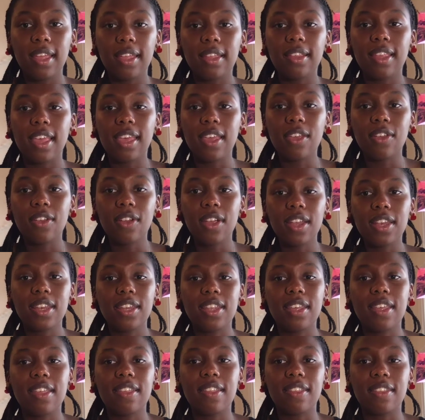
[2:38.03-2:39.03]
Take your
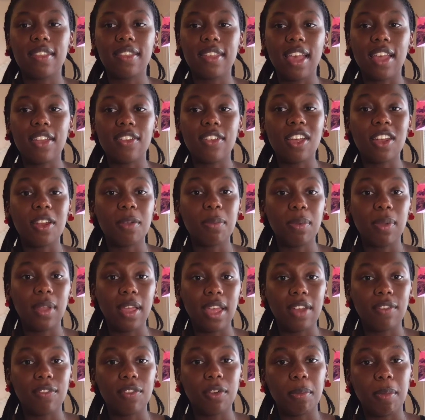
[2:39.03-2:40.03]
ideas and sketch out a
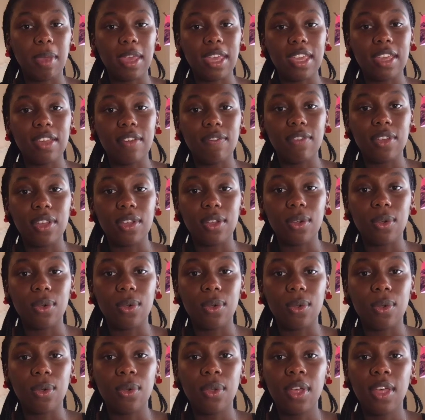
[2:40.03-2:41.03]
plan for making a
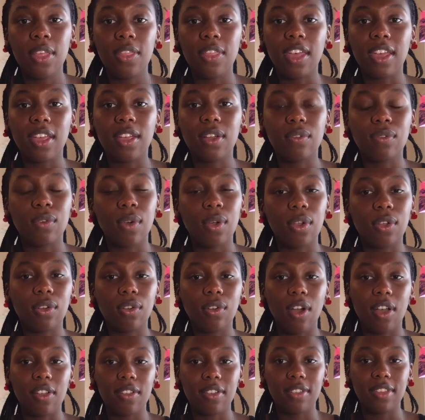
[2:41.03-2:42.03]
vehicle that can roll
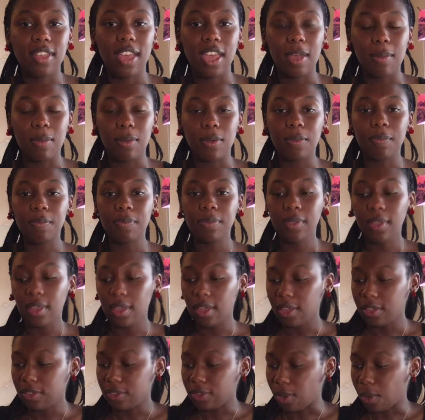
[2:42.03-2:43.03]
across a table.
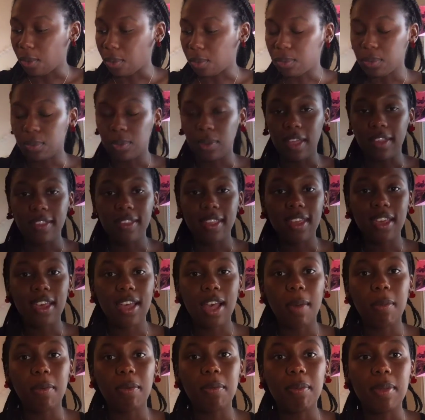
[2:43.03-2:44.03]
So let's take a
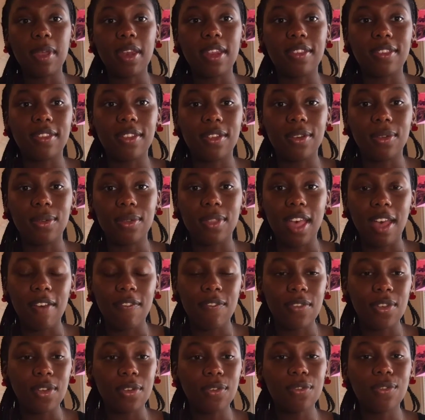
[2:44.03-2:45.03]
couple minutes to do
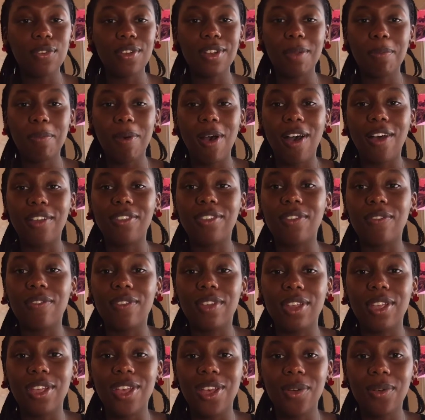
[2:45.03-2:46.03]
that. Feel free to pause the
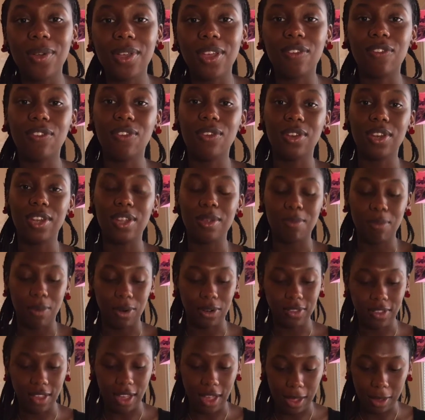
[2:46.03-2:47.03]
video if you need
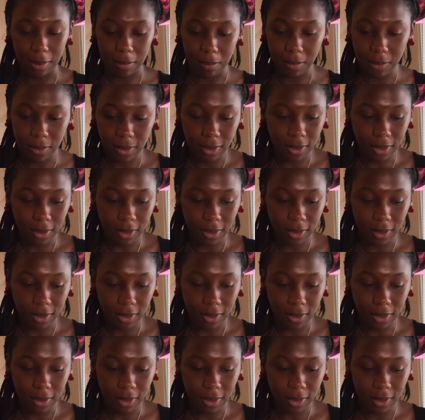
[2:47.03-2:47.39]
more time.